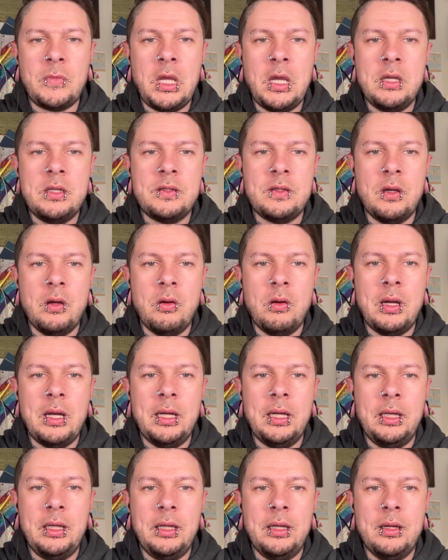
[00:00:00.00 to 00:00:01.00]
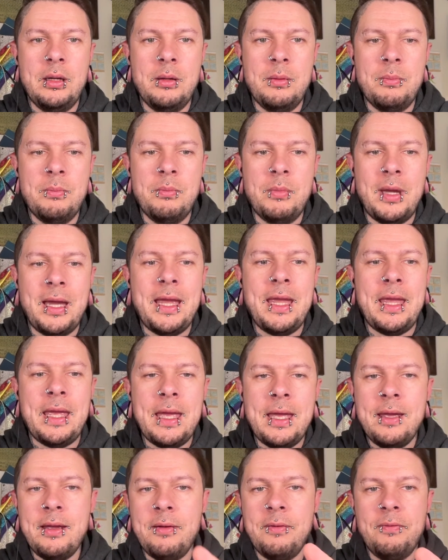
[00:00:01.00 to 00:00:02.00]
So I
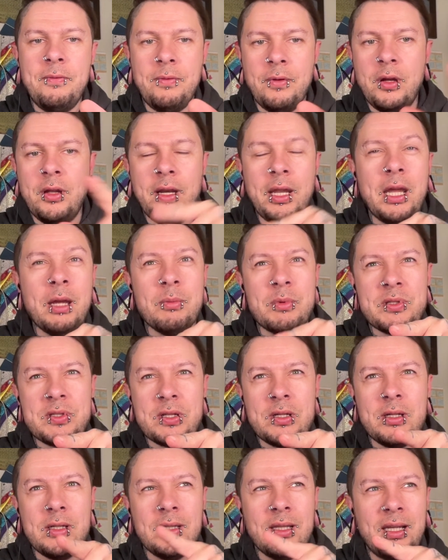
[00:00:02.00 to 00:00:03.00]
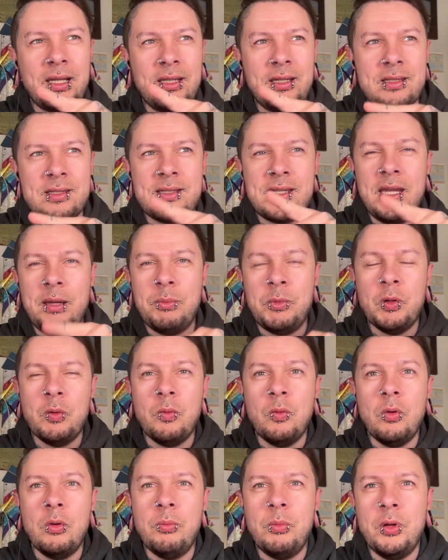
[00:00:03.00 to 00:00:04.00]
have on Amazon like an Escape to
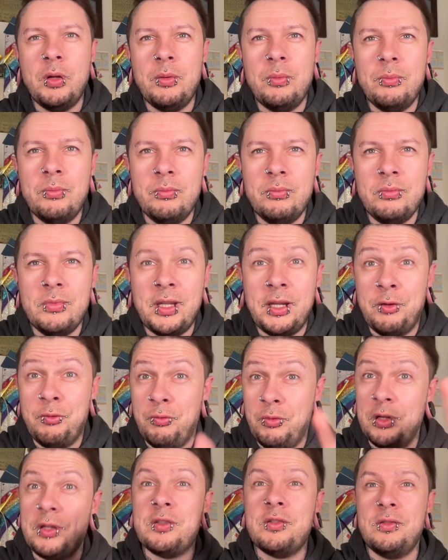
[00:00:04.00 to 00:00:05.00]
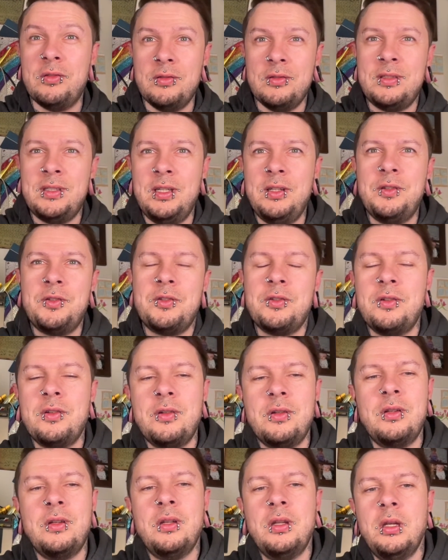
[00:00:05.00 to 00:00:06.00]
Orbem like original
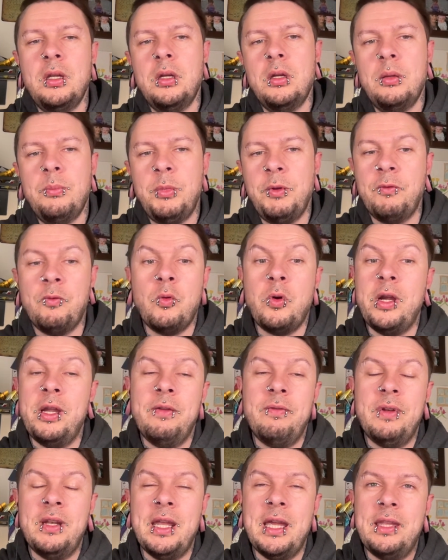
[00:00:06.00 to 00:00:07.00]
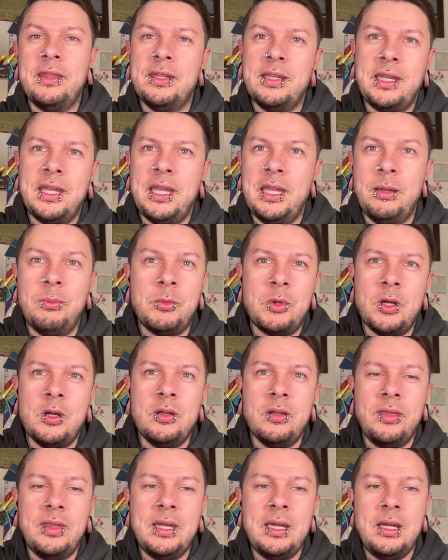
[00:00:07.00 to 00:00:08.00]
T-shirt before I even had the game
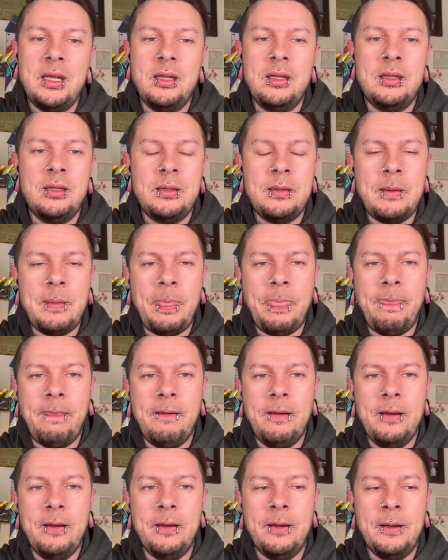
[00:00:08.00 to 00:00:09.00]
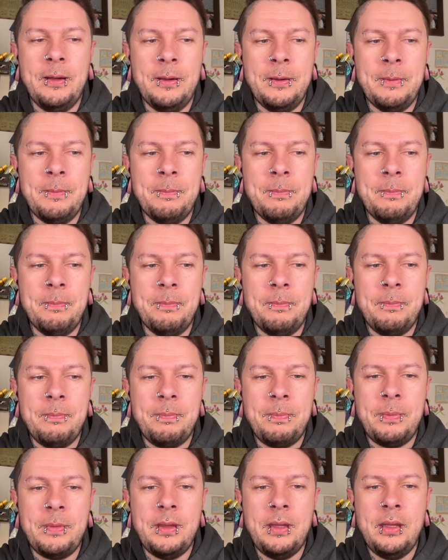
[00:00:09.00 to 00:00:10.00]
called that, and
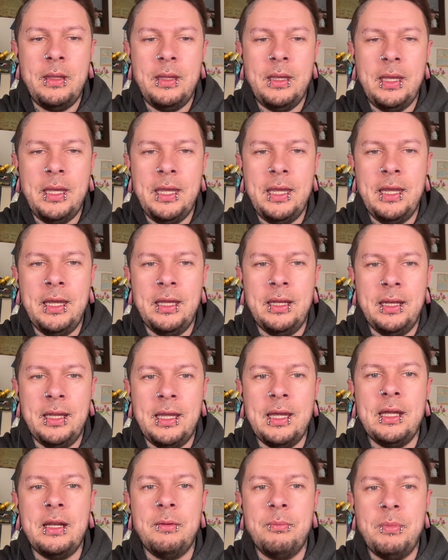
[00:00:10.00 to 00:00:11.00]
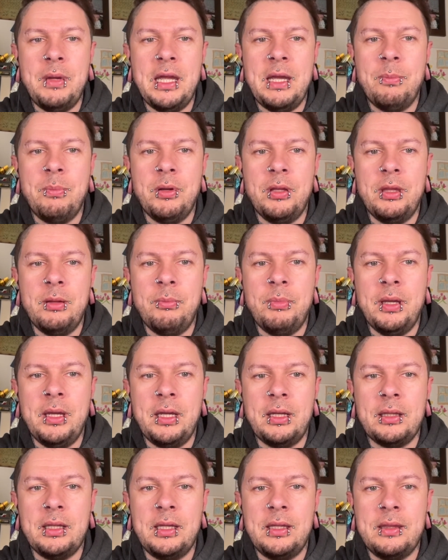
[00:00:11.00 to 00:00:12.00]
it had a map on the back
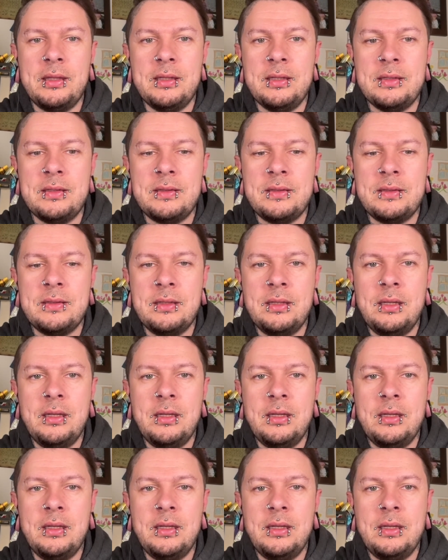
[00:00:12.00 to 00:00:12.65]
like this.